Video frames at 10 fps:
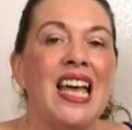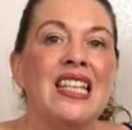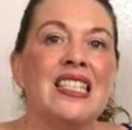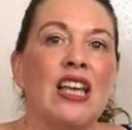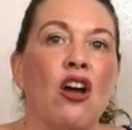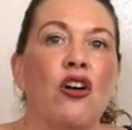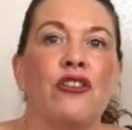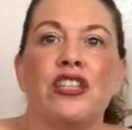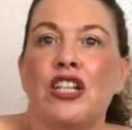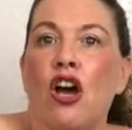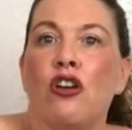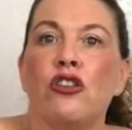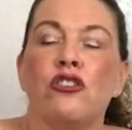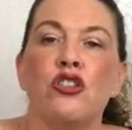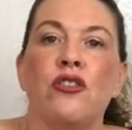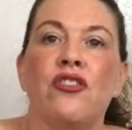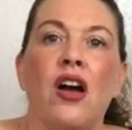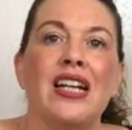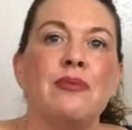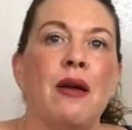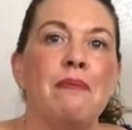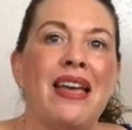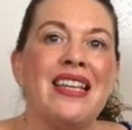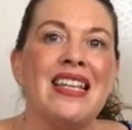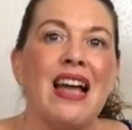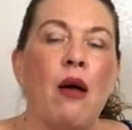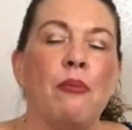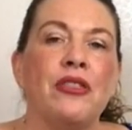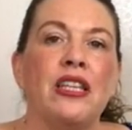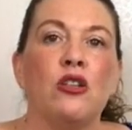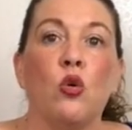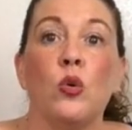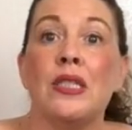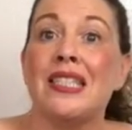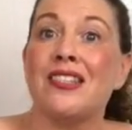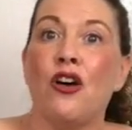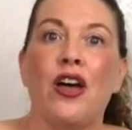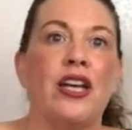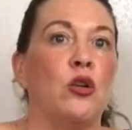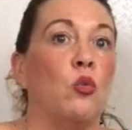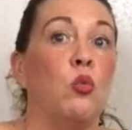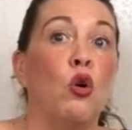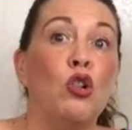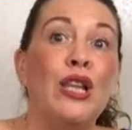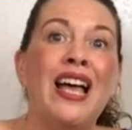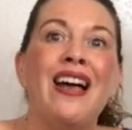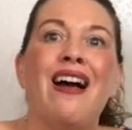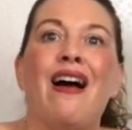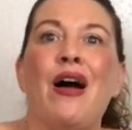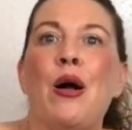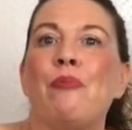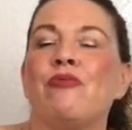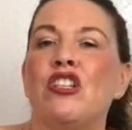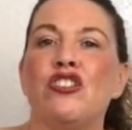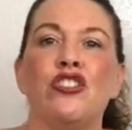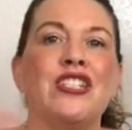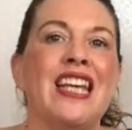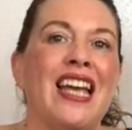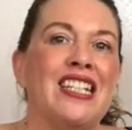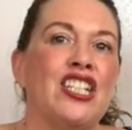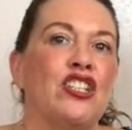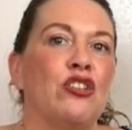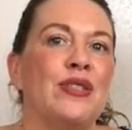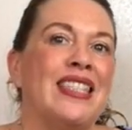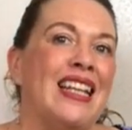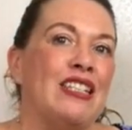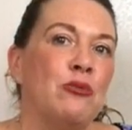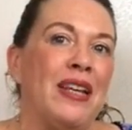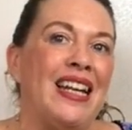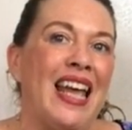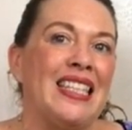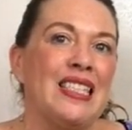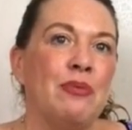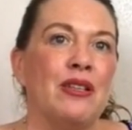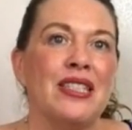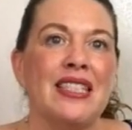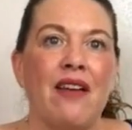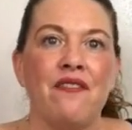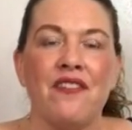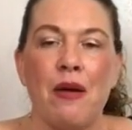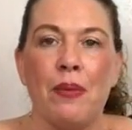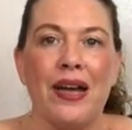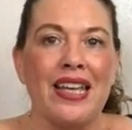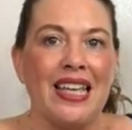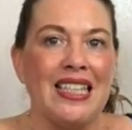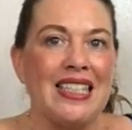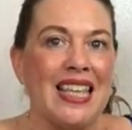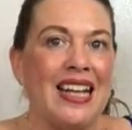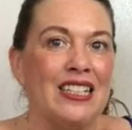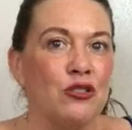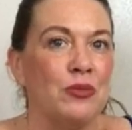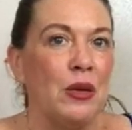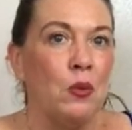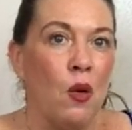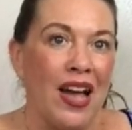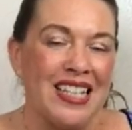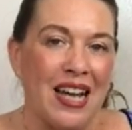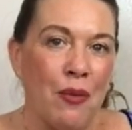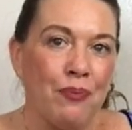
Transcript: So, you know, you do find by making up the gourd skirt in a wool, you do tend to use a little bit less because that fabric is that little bit wider.